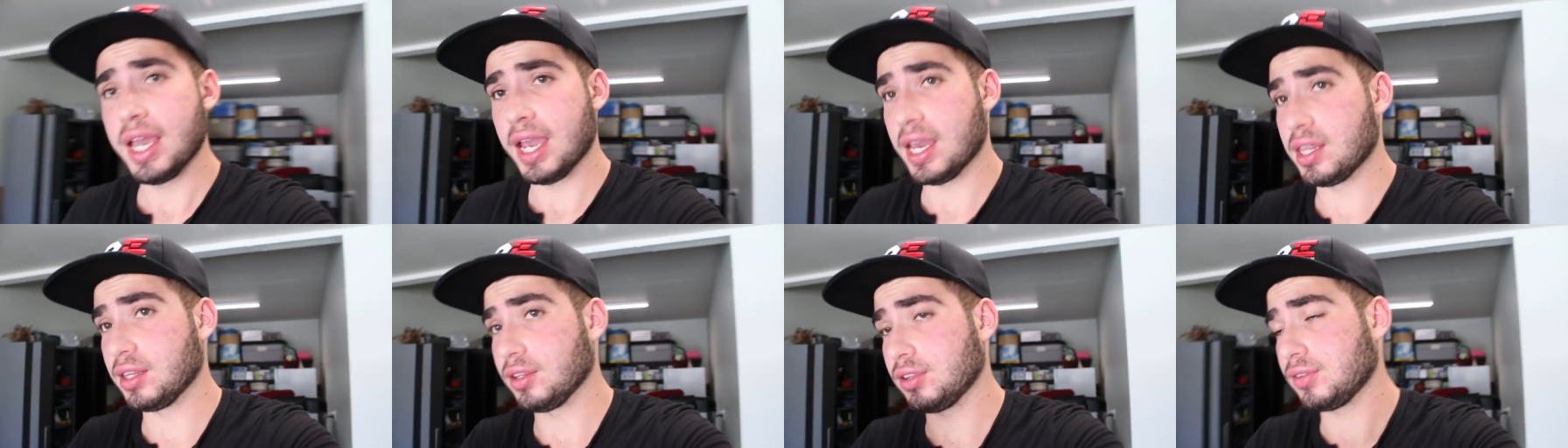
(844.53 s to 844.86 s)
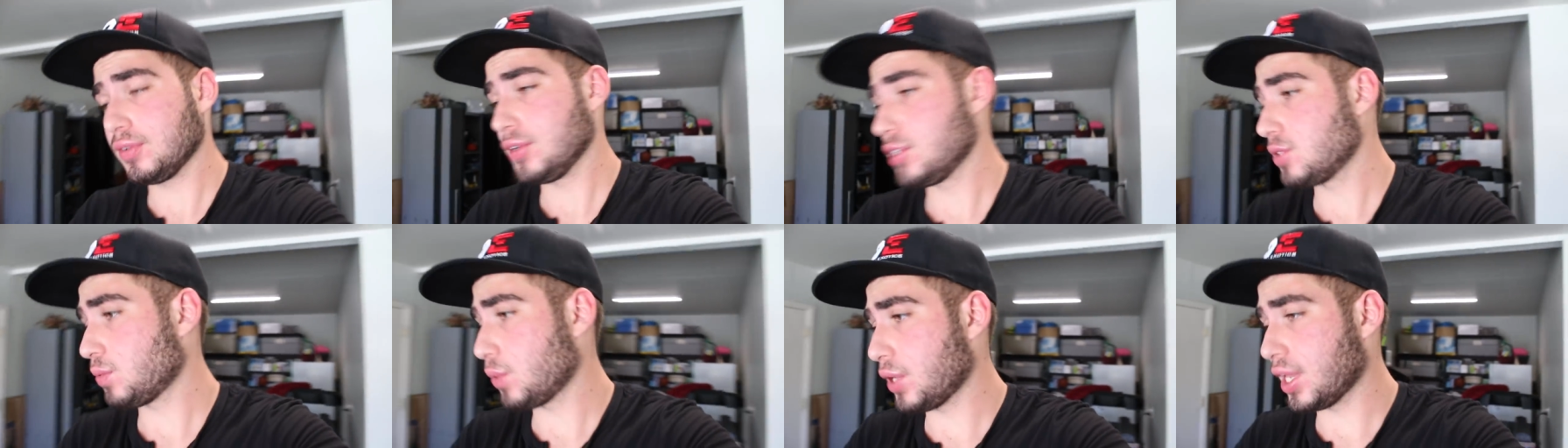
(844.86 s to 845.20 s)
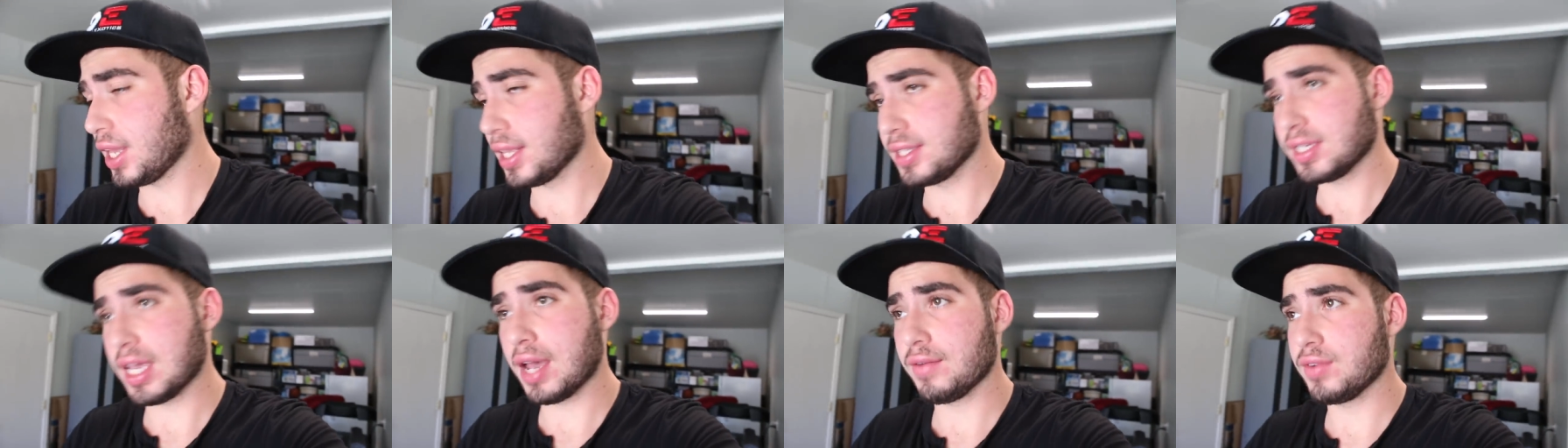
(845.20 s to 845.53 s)
and the
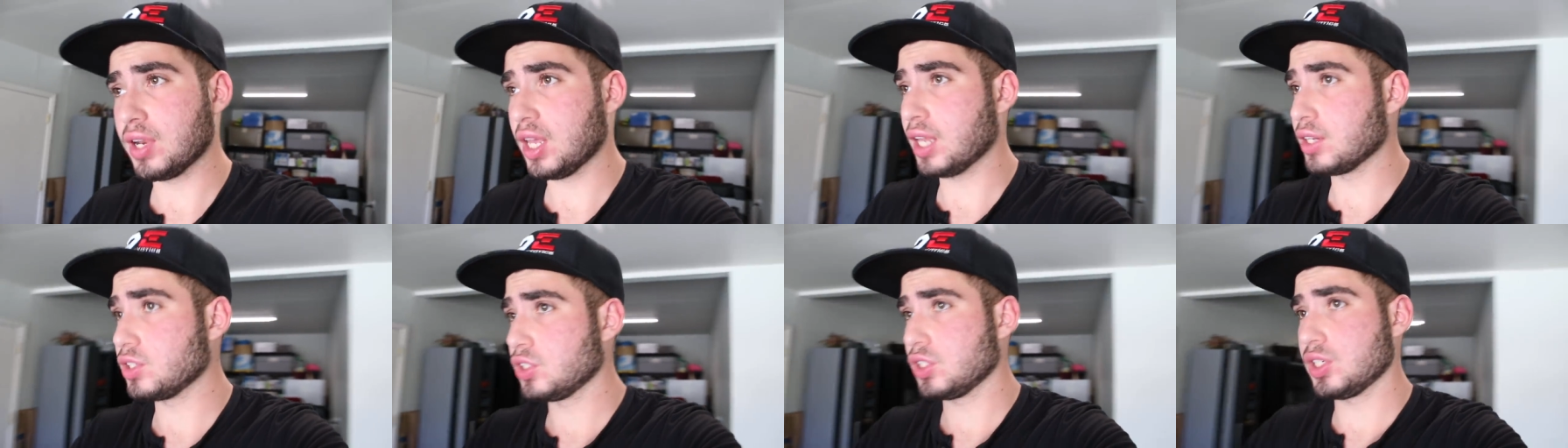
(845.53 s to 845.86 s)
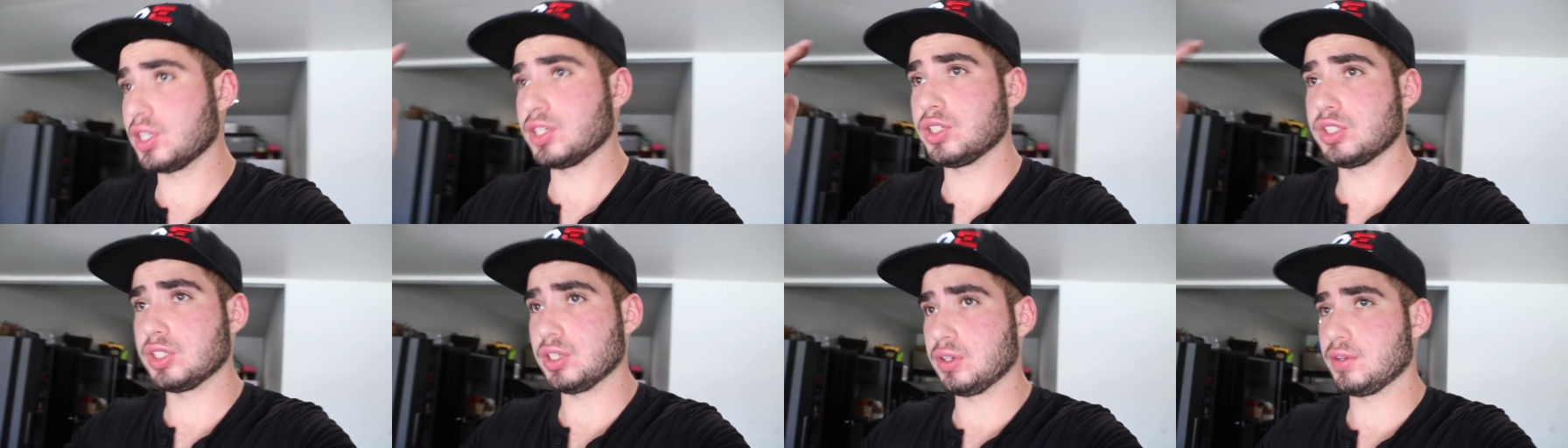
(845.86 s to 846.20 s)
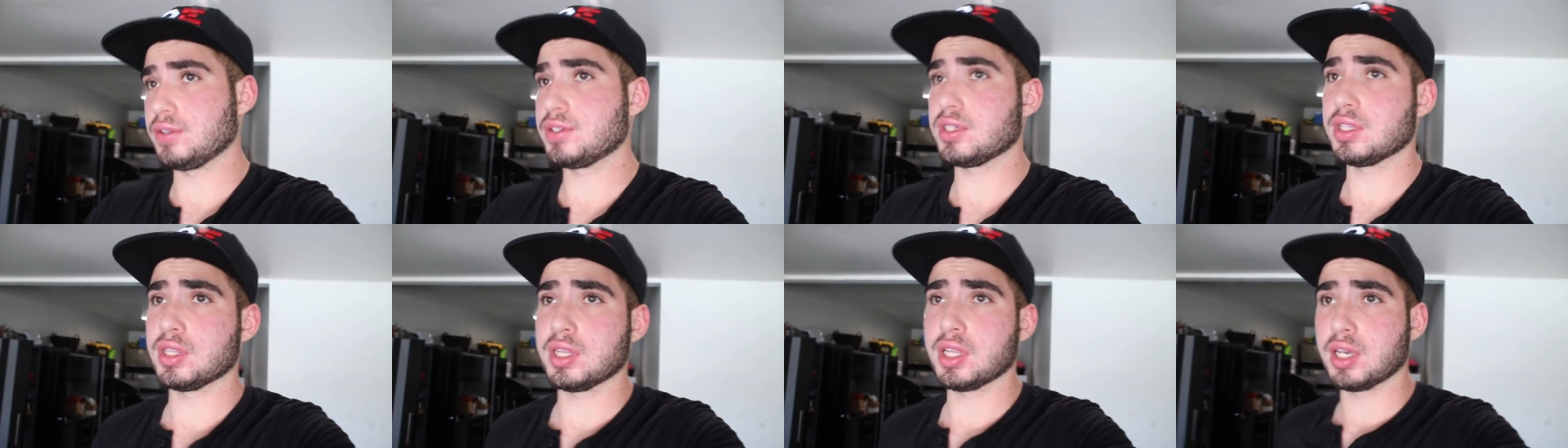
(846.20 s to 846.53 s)
328s having engine
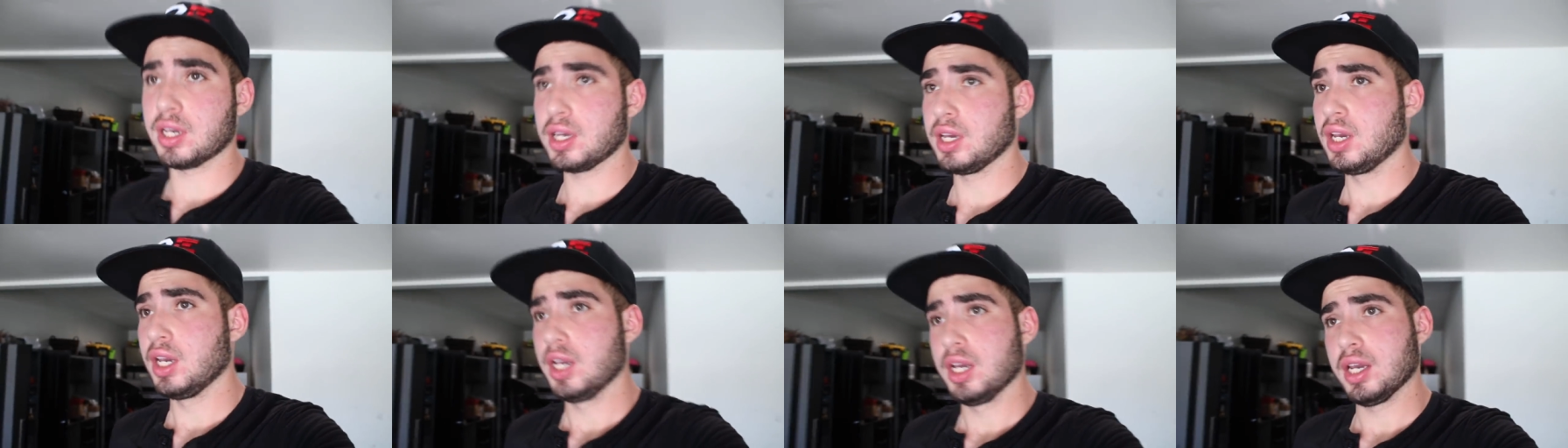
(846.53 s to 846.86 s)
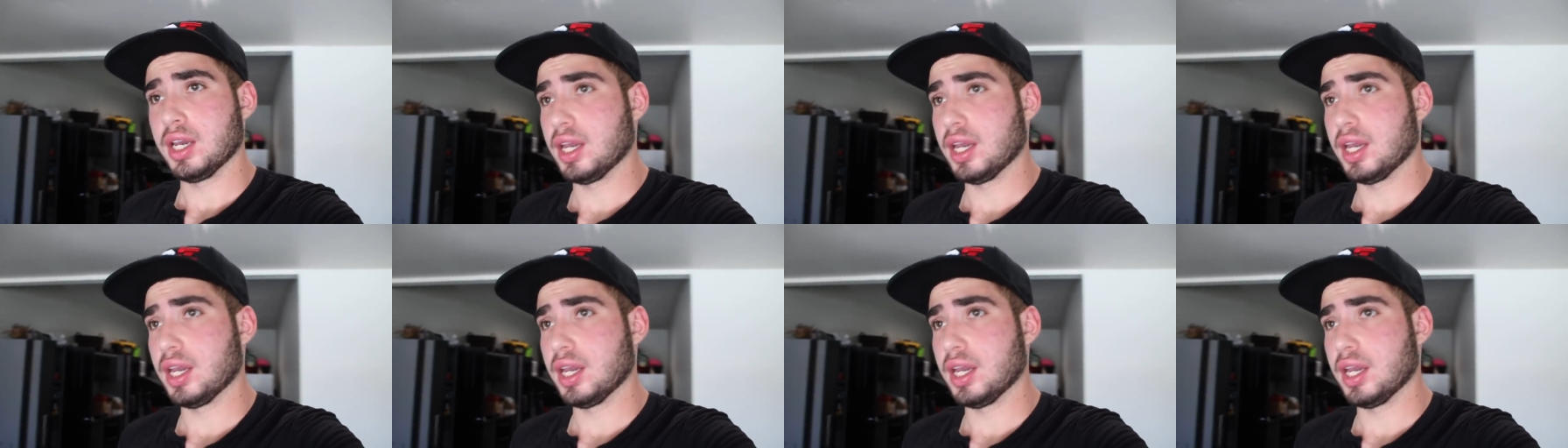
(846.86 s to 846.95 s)
issues and the